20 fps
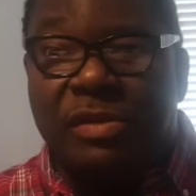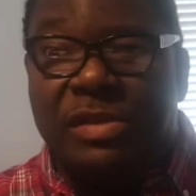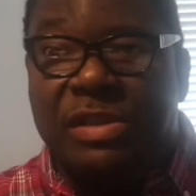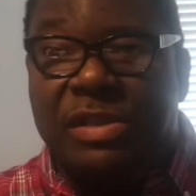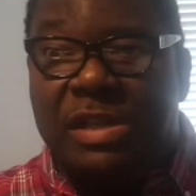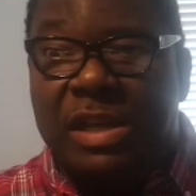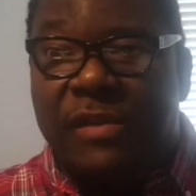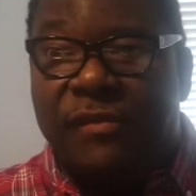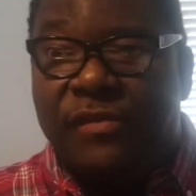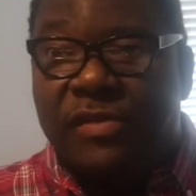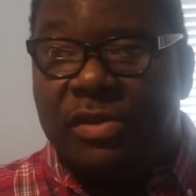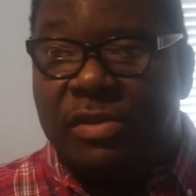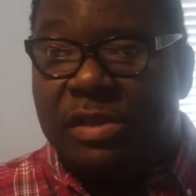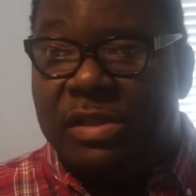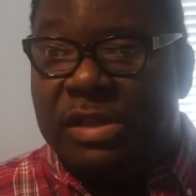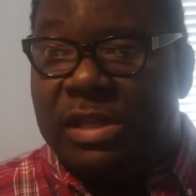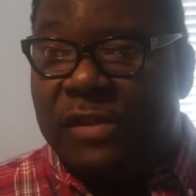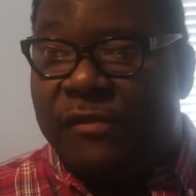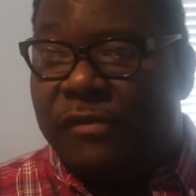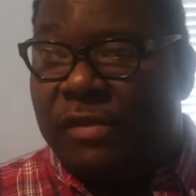dip, to
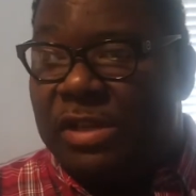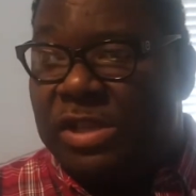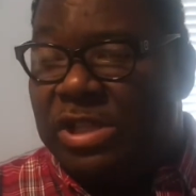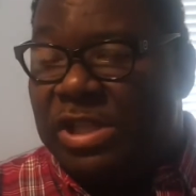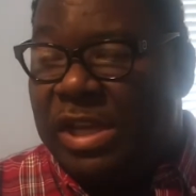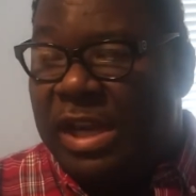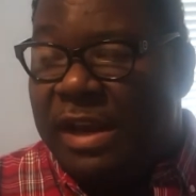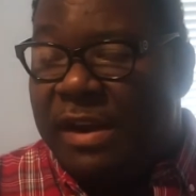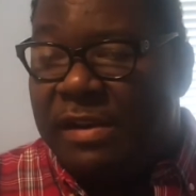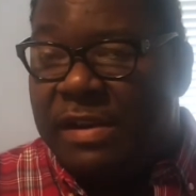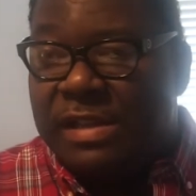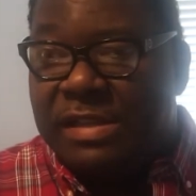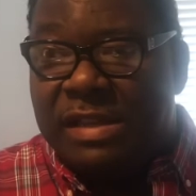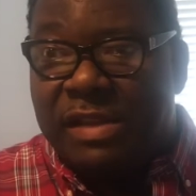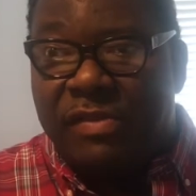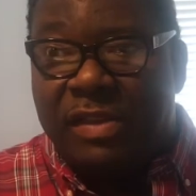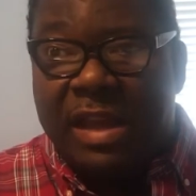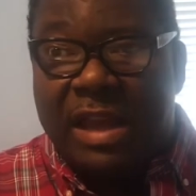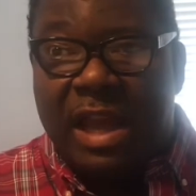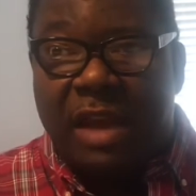different charities that
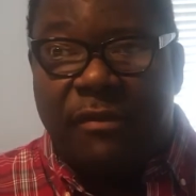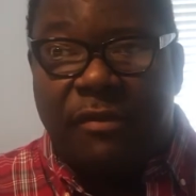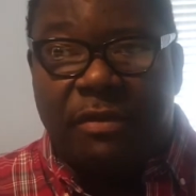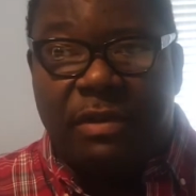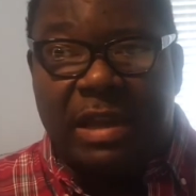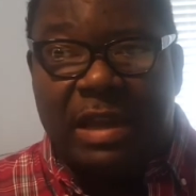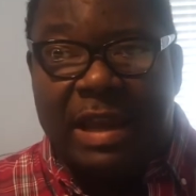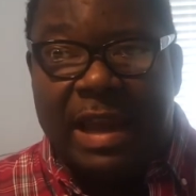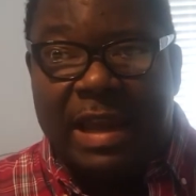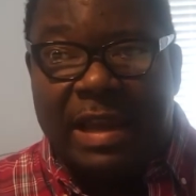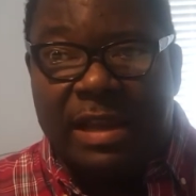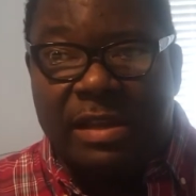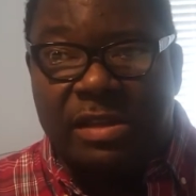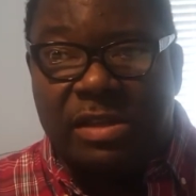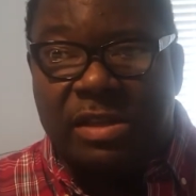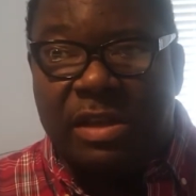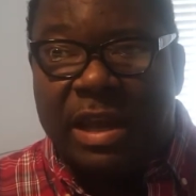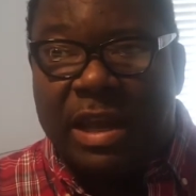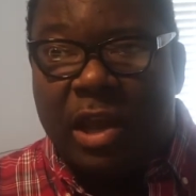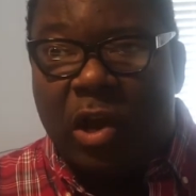they have created to
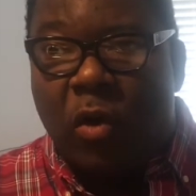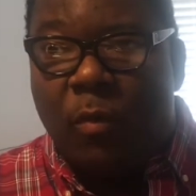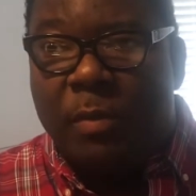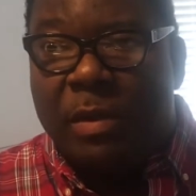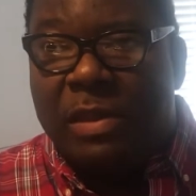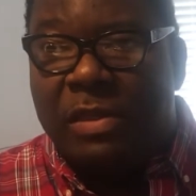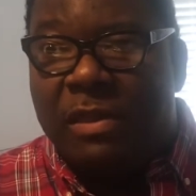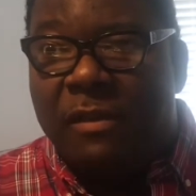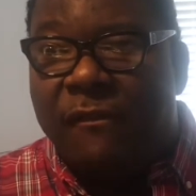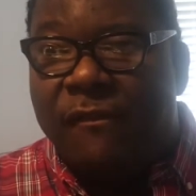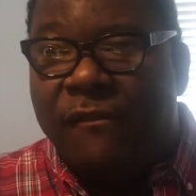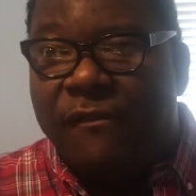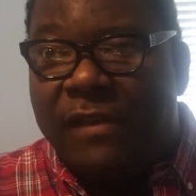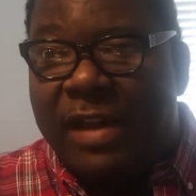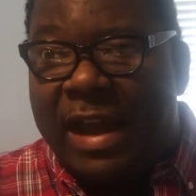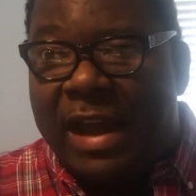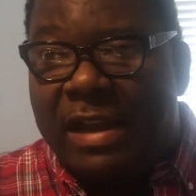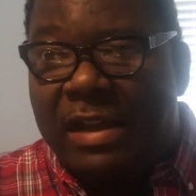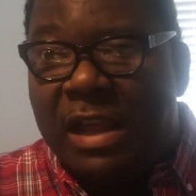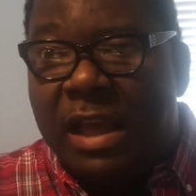help in the
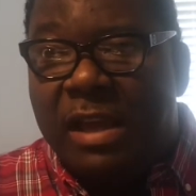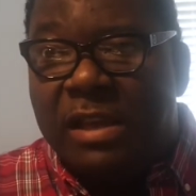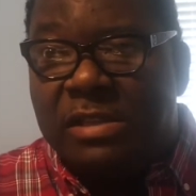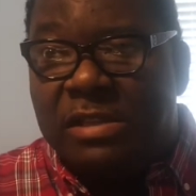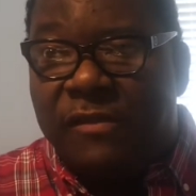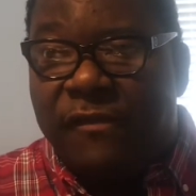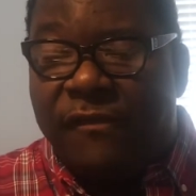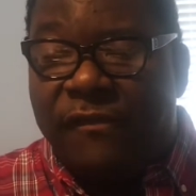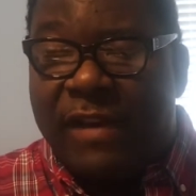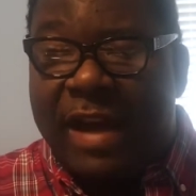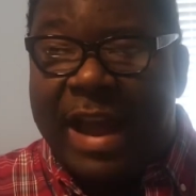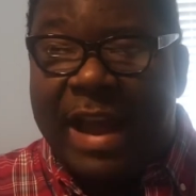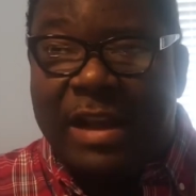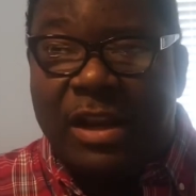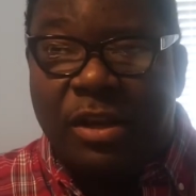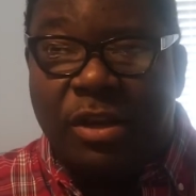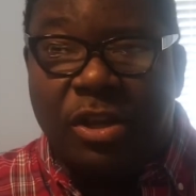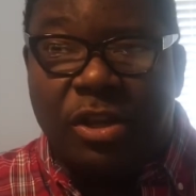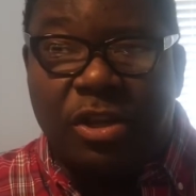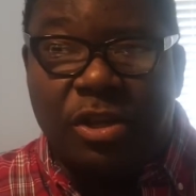fight to find a
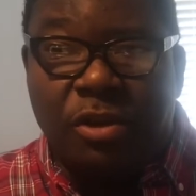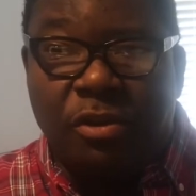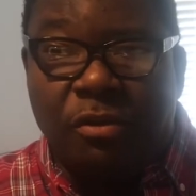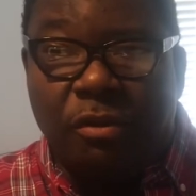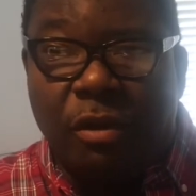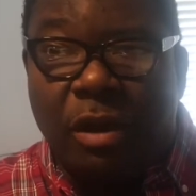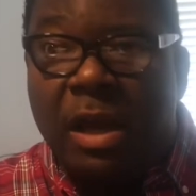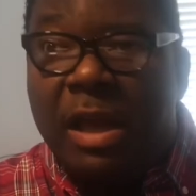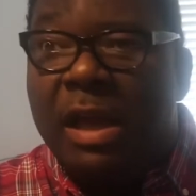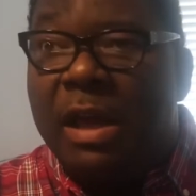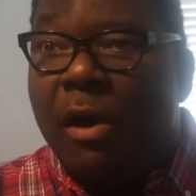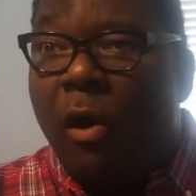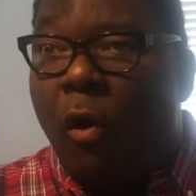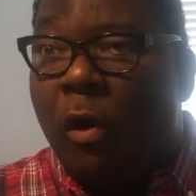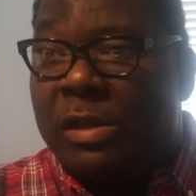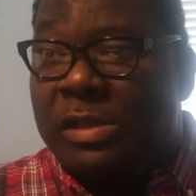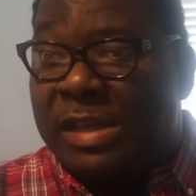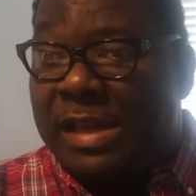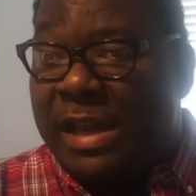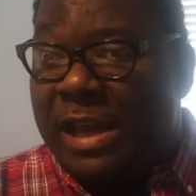cure or
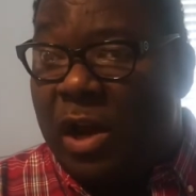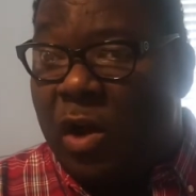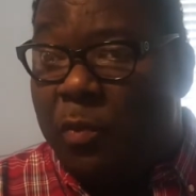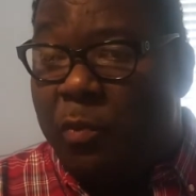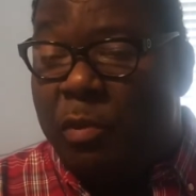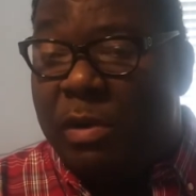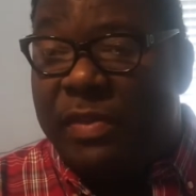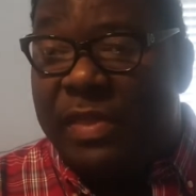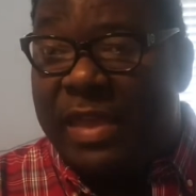to help with